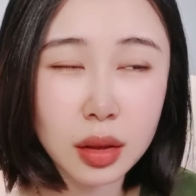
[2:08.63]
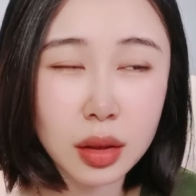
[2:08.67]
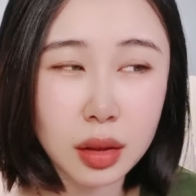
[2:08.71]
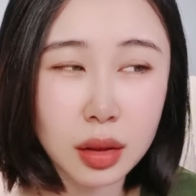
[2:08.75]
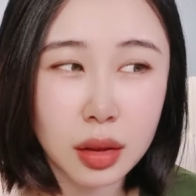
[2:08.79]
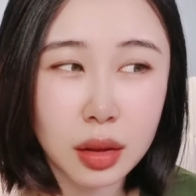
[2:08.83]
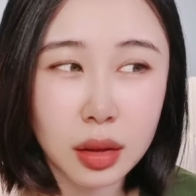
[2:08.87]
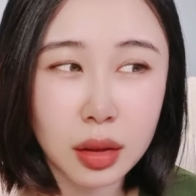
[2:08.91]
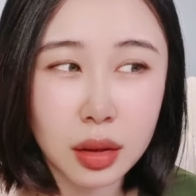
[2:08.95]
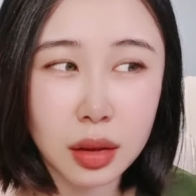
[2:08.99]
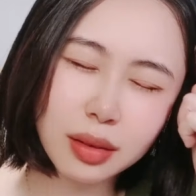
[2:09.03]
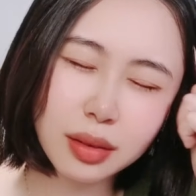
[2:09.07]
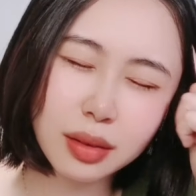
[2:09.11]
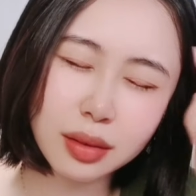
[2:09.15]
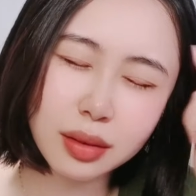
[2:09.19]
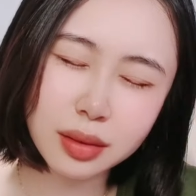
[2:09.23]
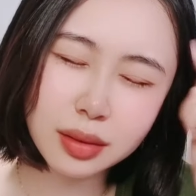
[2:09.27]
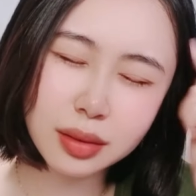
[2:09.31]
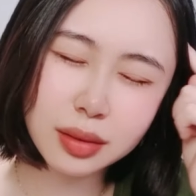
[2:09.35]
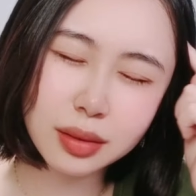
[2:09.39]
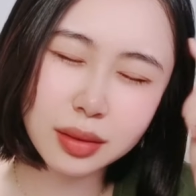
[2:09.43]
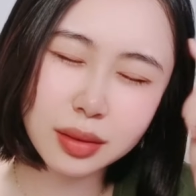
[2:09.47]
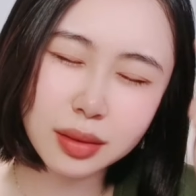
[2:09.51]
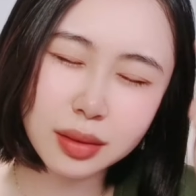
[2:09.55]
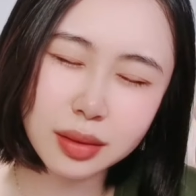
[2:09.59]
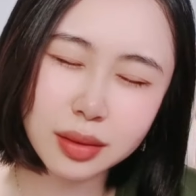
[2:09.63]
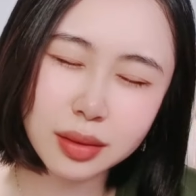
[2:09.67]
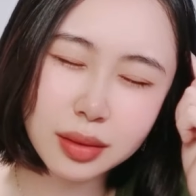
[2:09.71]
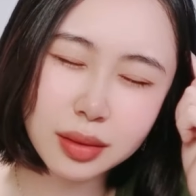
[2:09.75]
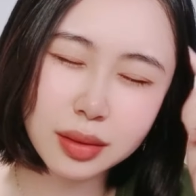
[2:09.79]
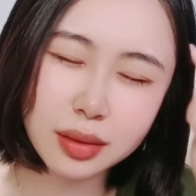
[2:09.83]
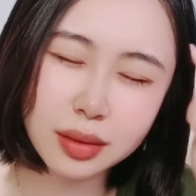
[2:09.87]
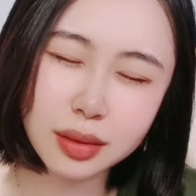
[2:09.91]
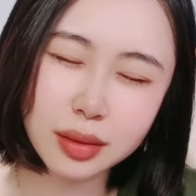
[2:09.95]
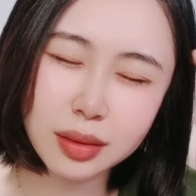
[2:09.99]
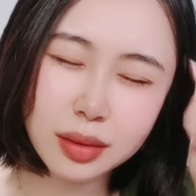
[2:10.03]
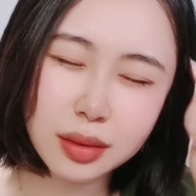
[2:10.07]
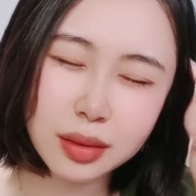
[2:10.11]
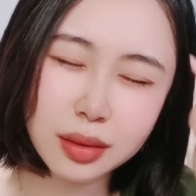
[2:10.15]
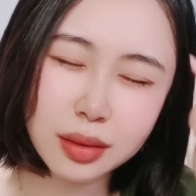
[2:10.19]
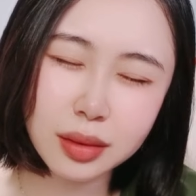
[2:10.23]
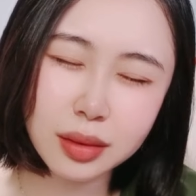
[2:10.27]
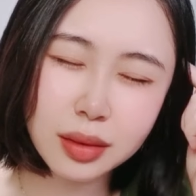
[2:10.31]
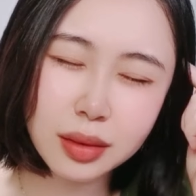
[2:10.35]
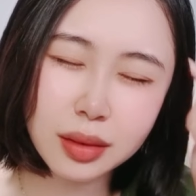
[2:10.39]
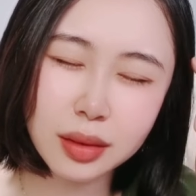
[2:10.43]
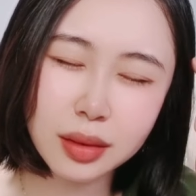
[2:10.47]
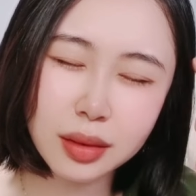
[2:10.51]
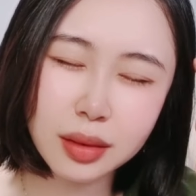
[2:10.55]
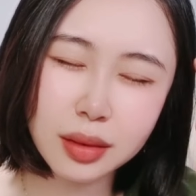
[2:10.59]
overthinking which
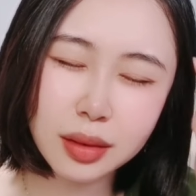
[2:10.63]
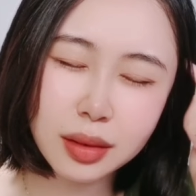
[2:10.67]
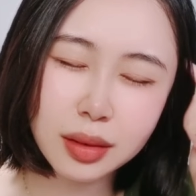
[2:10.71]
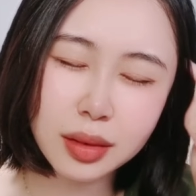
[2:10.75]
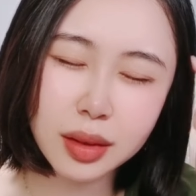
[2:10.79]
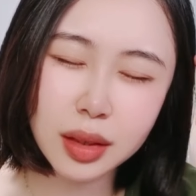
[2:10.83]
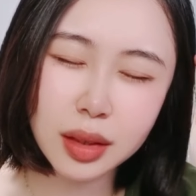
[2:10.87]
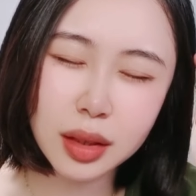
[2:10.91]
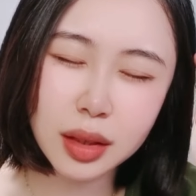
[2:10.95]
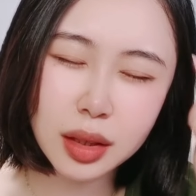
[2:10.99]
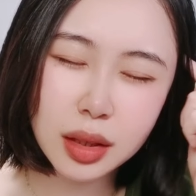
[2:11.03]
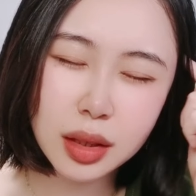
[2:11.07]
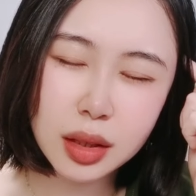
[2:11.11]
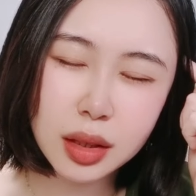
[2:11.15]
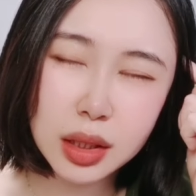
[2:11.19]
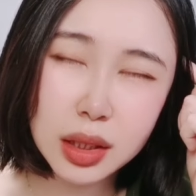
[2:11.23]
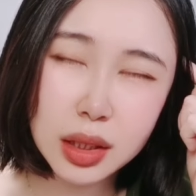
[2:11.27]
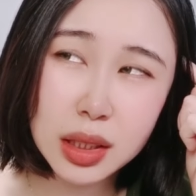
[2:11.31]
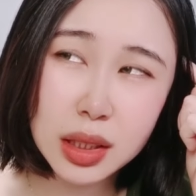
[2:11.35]
word to use,